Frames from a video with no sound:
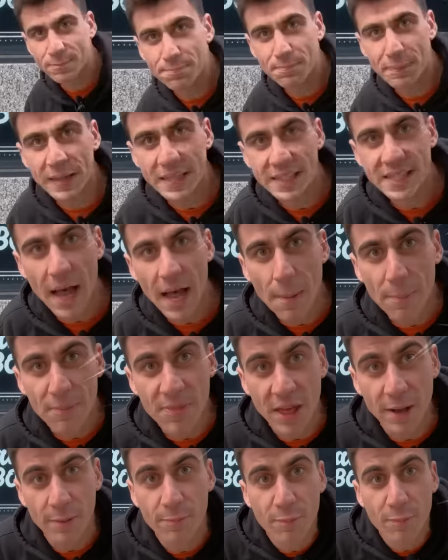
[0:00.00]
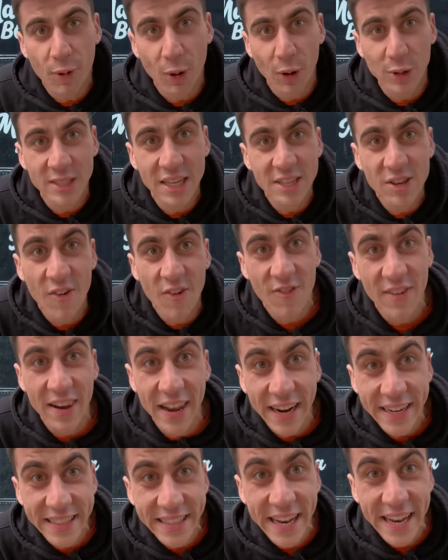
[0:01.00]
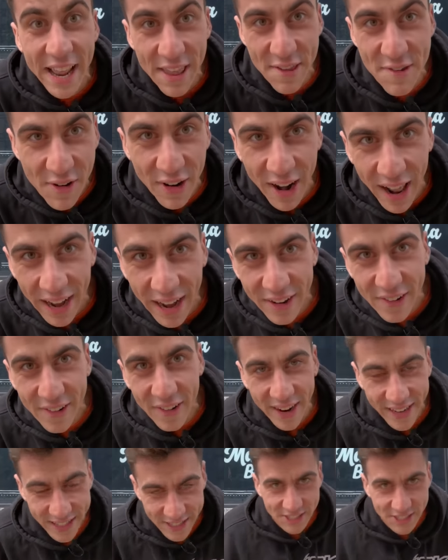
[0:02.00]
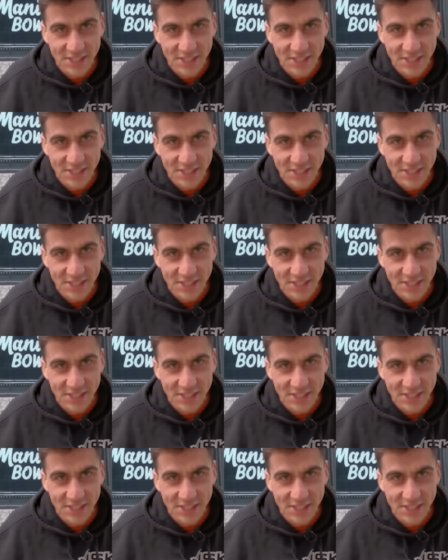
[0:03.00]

speeds up the process of learning a new language.